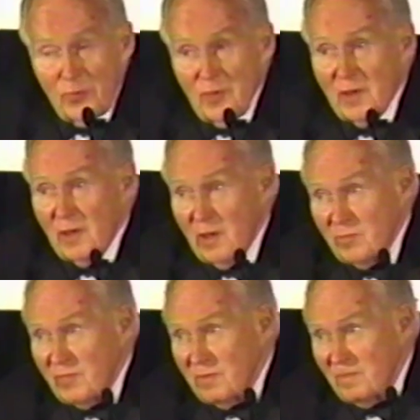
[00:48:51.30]
3
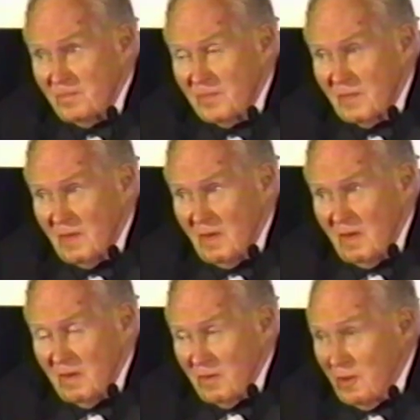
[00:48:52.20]
clubs.
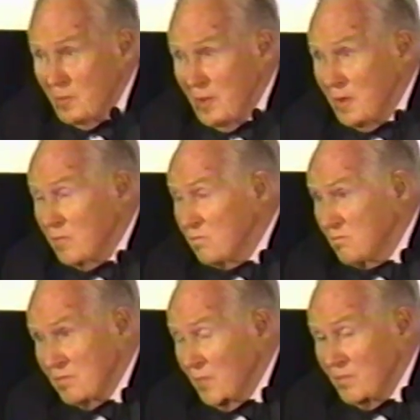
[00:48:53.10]
They'd meet
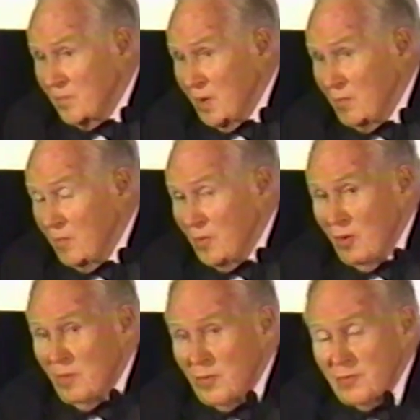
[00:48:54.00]
probably
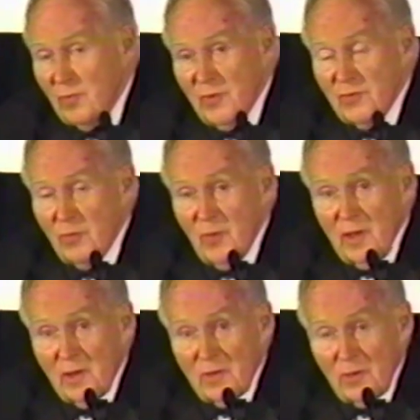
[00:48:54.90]
almost once a
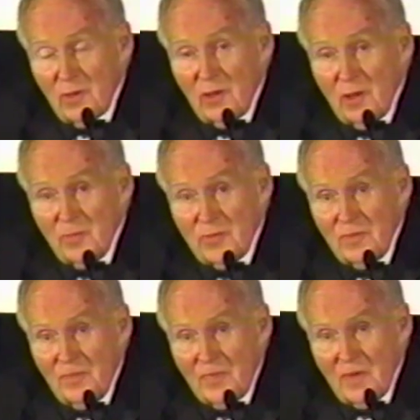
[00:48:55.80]
week at their clubs.
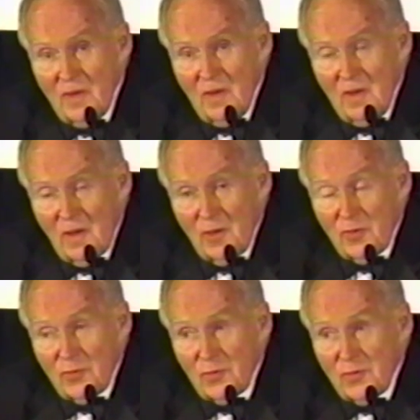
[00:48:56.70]
A
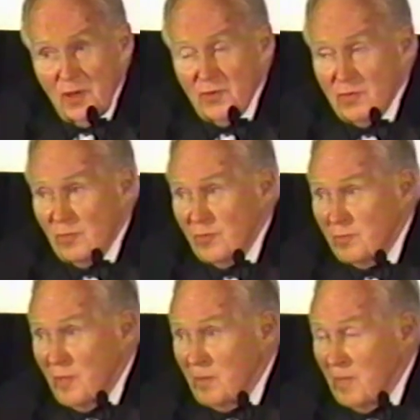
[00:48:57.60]
dissertation was
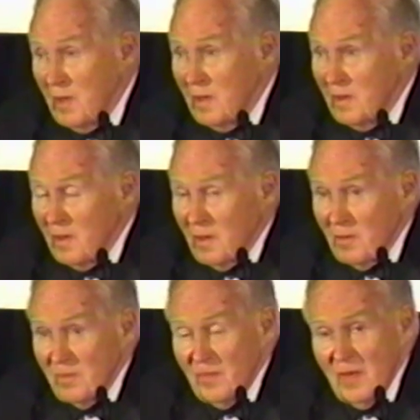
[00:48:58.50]
being made, a
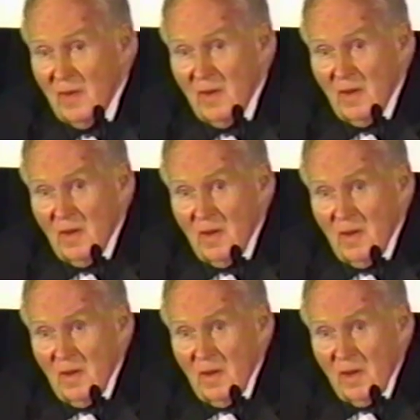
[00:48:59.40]

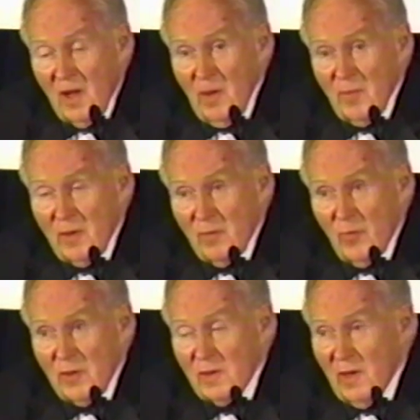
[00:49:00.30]
comment of
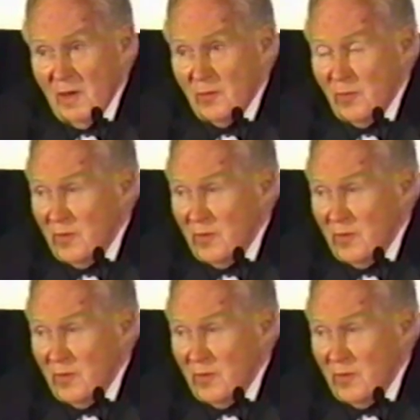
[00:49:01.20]
one kind or